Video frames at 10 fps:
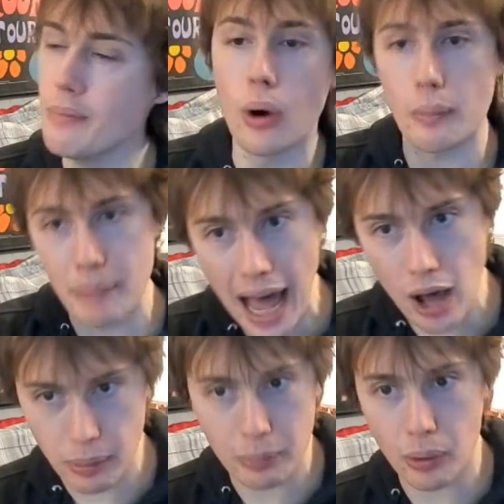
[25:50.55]

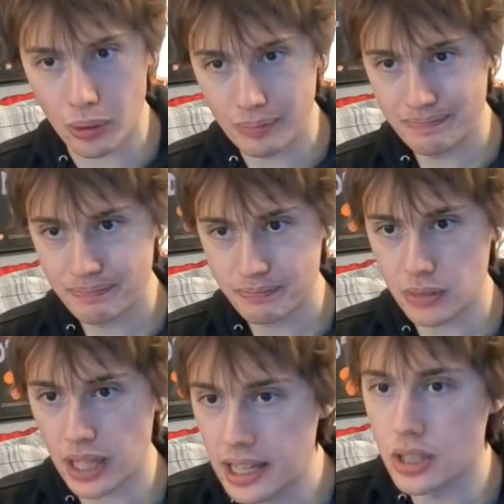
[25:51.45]
palpable
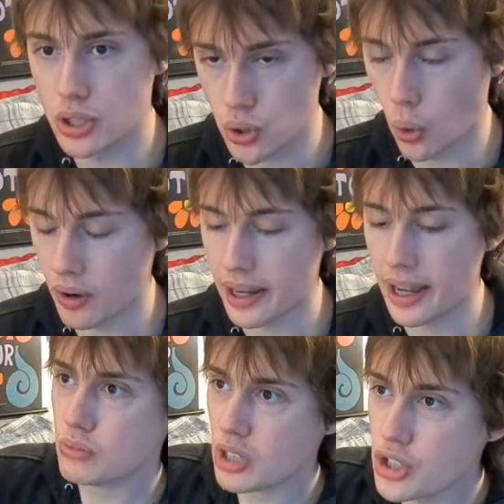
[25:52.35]
in the story
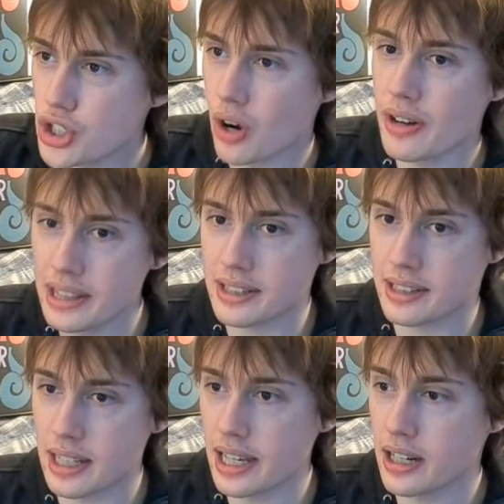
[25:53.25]
during the
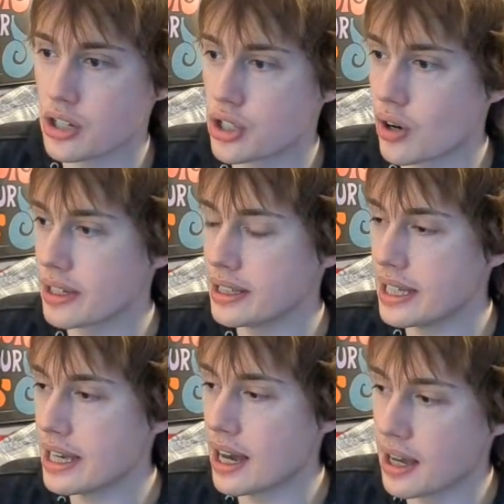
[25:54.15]
scene during
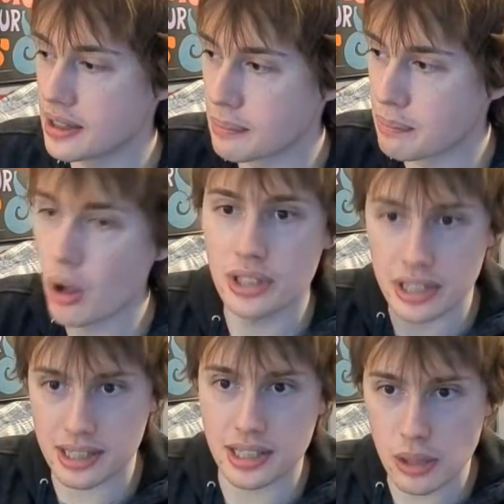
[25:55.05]
the Baltic
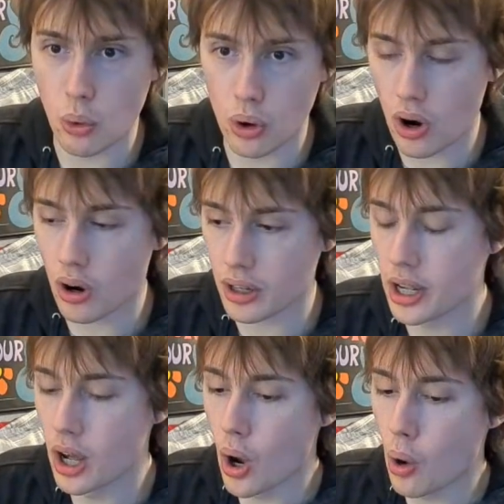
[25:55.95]
Sea War arc,
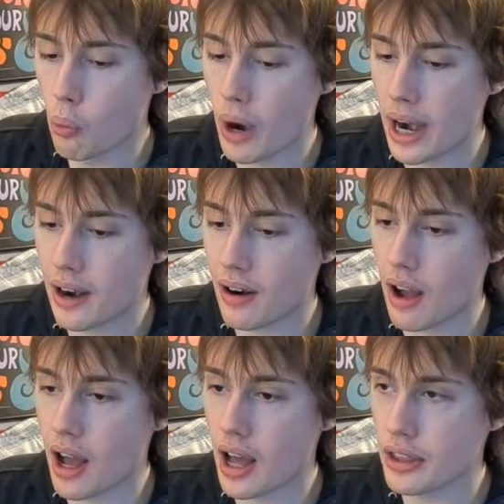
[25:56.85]
where
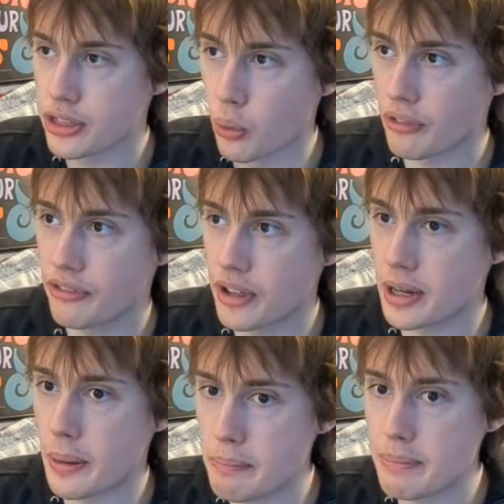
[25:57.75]
Thorfinn
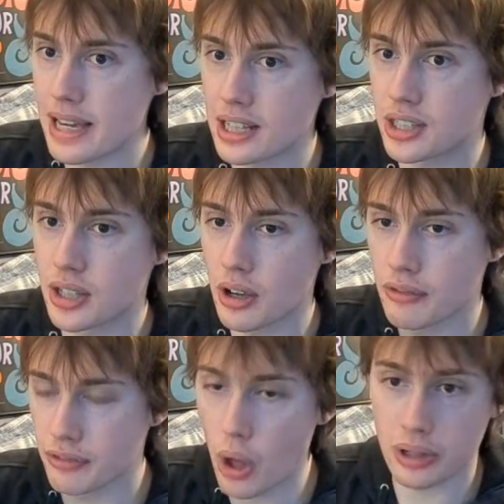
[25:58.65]
meets
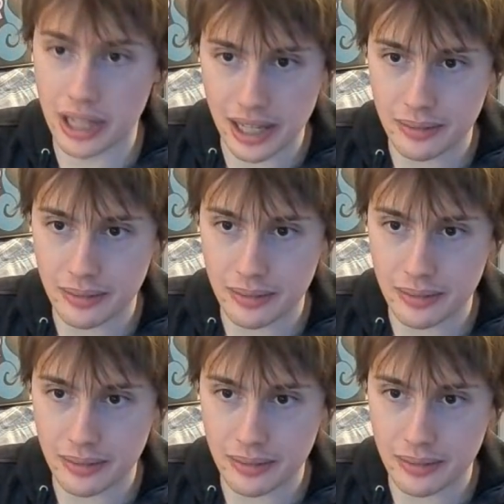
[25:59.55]
Floki,